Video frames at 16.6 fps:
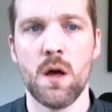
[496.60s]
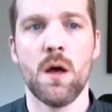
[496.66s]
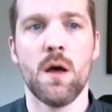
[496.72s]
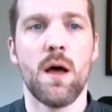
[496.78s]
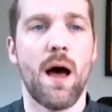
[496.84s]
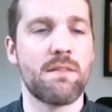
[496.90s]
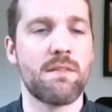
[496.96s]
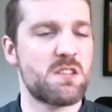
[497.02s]

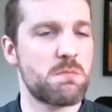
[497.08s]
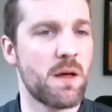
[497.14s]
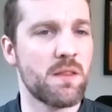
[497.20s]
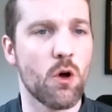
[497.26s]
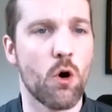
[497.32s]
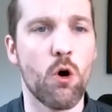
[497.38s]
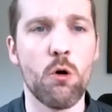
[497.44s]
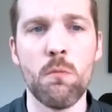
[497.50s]
I've spent
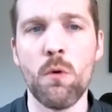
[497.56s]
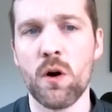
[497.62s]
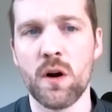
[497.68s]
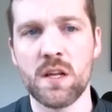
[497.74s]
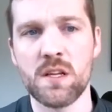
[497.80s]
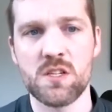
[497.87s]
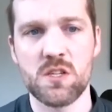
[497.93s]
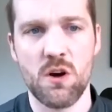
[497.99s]
the whole
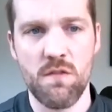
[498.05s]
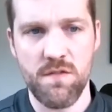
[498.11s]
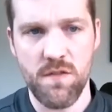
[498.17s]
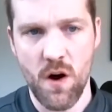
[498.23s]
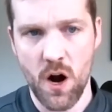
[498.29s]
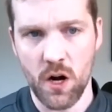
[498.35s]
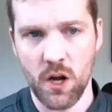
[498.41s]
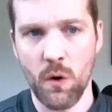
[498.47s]
morning so
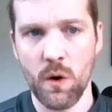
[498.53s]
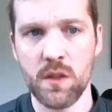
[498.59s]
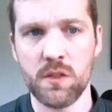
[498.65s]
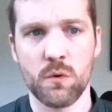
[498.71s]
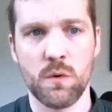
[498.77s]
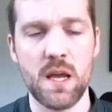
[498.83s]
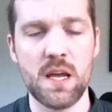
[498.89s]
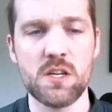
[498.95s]
far going
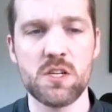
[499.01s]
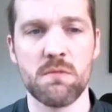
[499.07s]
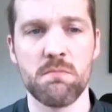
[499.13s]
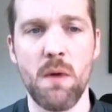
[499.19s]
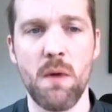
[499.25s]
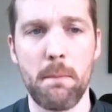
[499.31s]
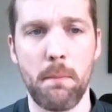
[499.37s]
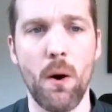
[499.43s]
through each of
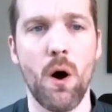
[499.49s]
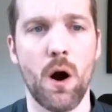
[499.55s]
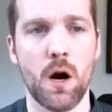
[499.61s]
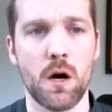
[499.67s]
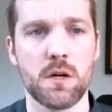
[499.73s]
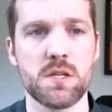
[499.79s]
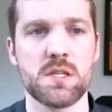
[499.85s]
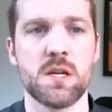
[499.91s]
my
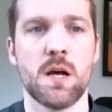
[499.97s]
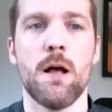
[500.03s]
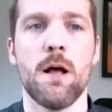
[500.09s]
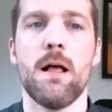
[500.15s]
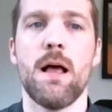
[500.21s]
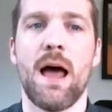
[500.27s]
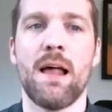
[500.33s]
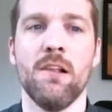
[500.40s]
parks
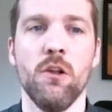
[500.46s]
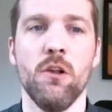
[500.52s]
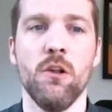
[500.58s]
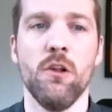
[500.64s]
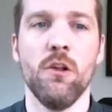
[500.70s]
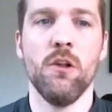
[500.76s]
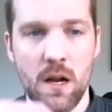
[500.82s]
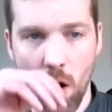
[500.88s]
and
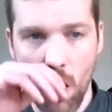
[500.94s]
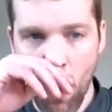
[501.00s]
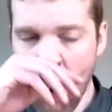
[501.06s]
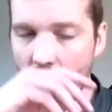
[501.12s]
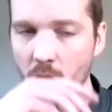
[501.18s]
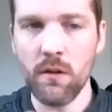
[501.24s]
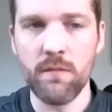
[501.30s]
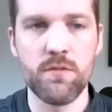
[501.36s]
looking at
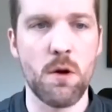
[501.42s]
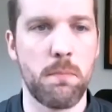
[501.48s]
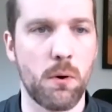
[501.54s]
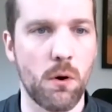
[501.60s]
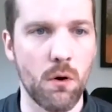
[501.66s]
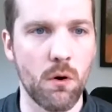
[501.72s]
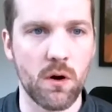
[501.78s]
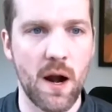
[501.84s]
all of the
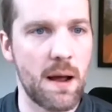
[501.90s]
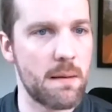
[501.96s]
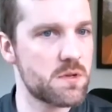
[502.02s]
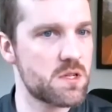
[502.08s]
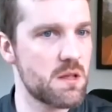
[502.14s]
programs,